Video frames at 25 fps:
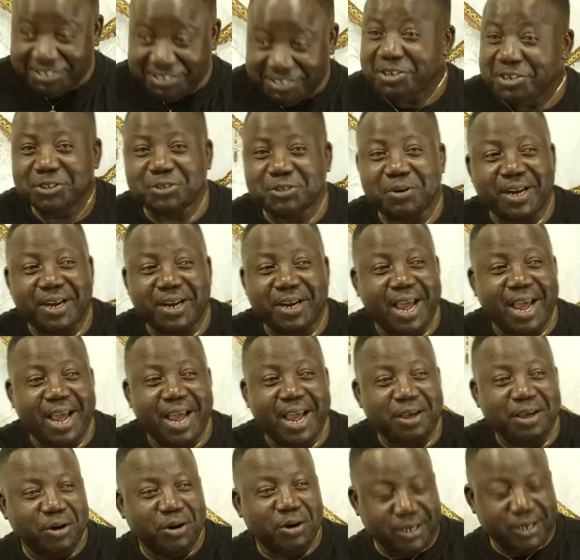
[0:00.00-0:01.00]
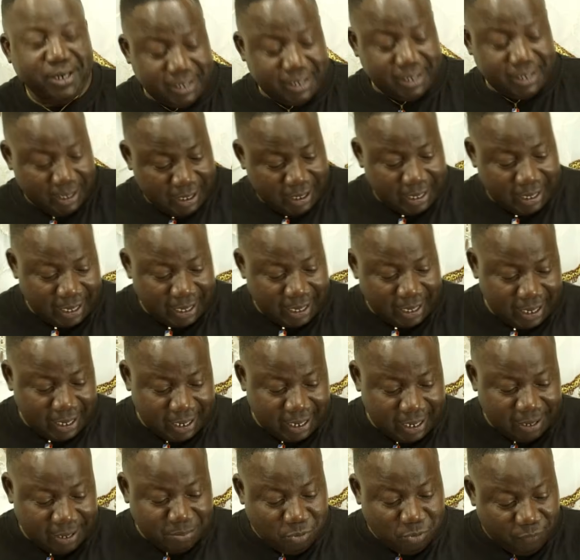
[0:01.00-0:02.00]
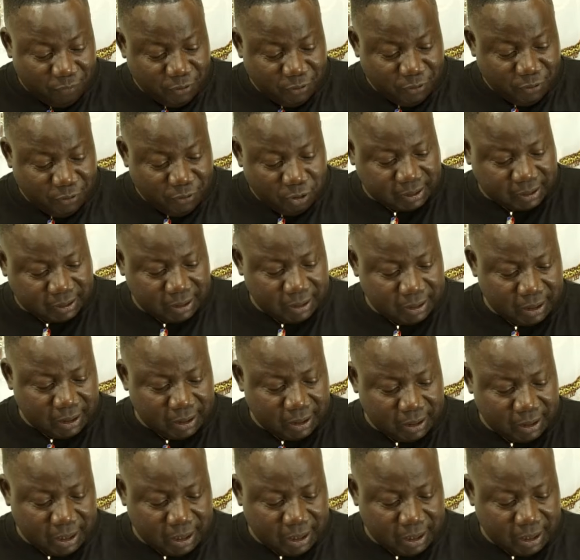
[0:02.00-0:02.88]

So there you go. Moving on, ST.